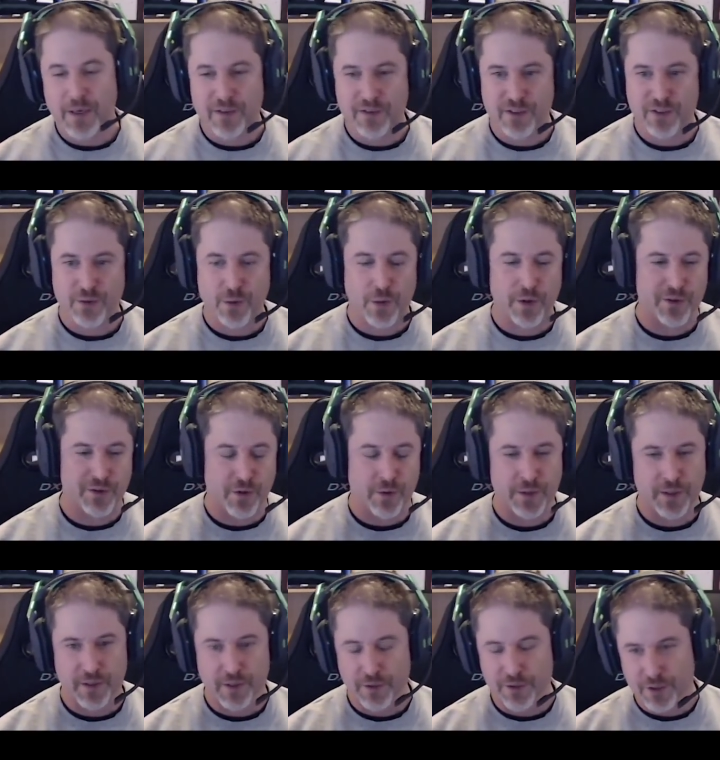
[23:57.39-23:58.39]
because a sword is
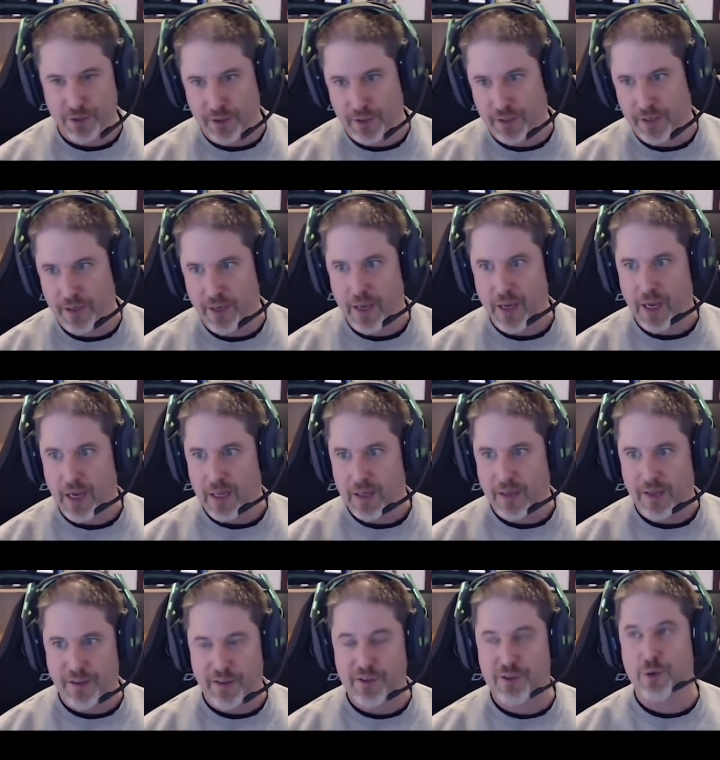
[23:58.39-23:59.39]
only usually
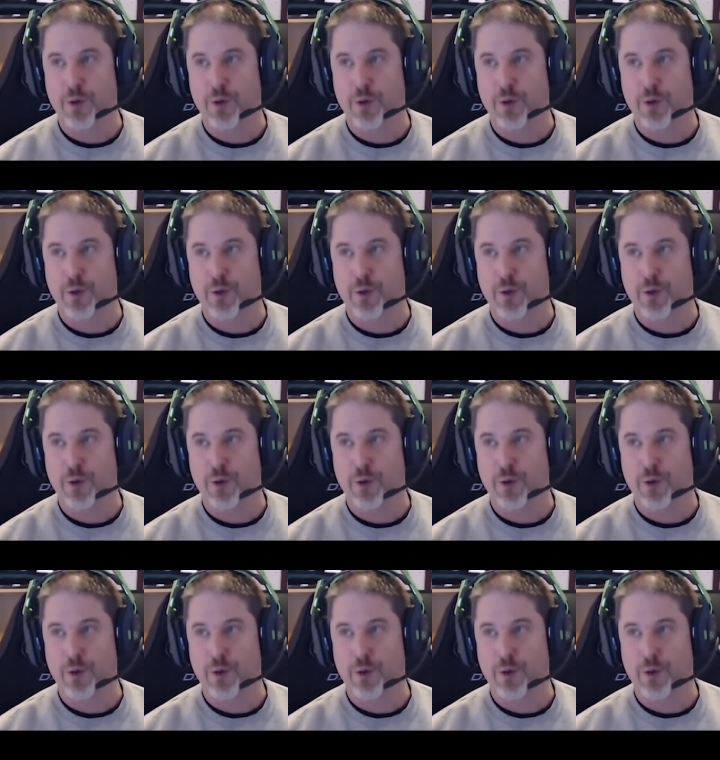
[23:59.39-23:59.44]
like the